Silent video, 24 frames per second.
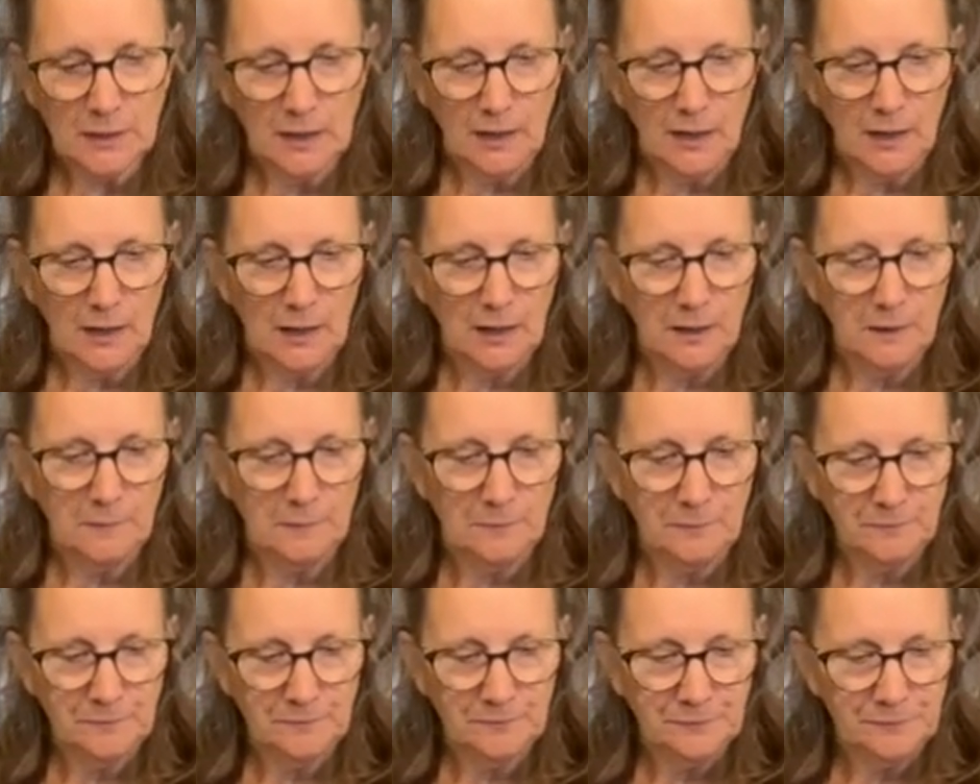
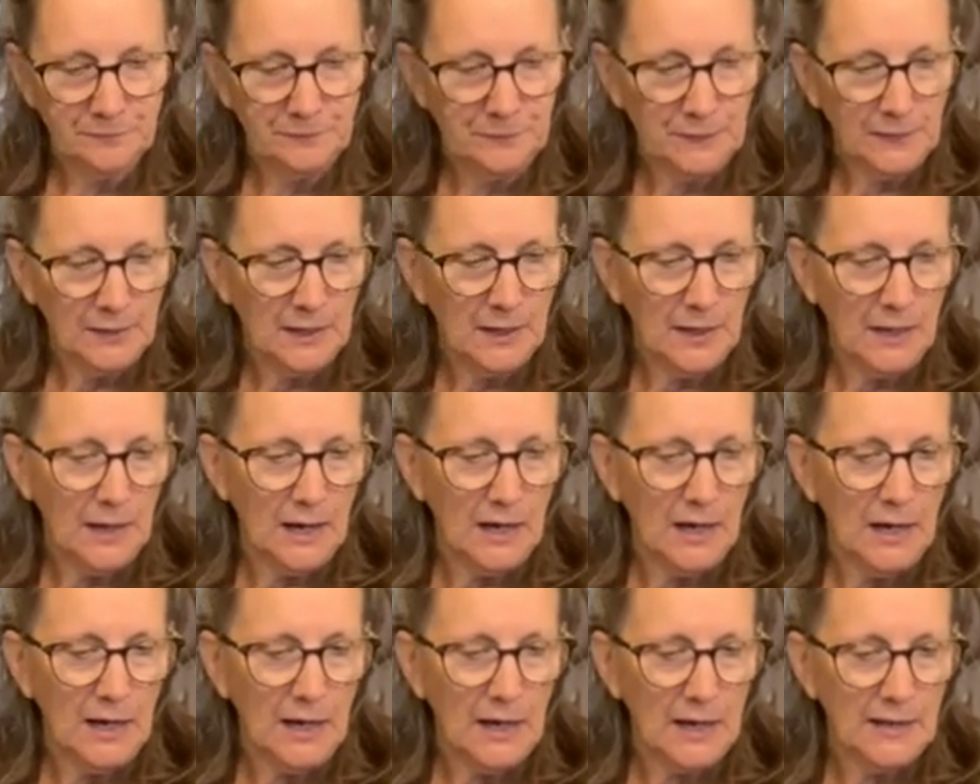
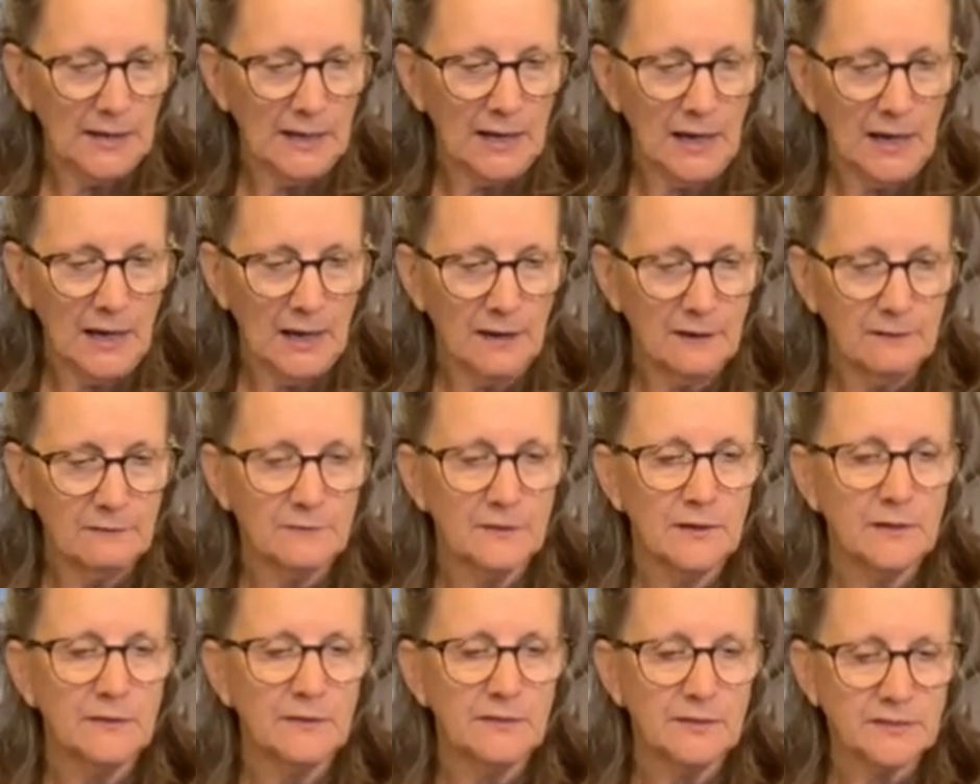I have,
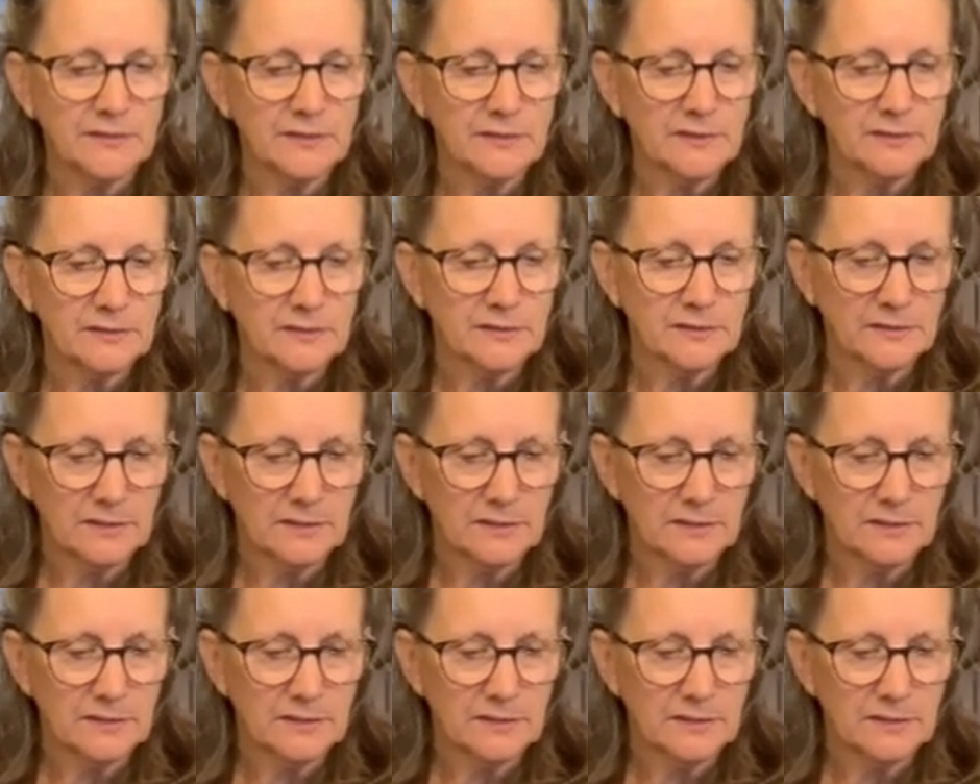this is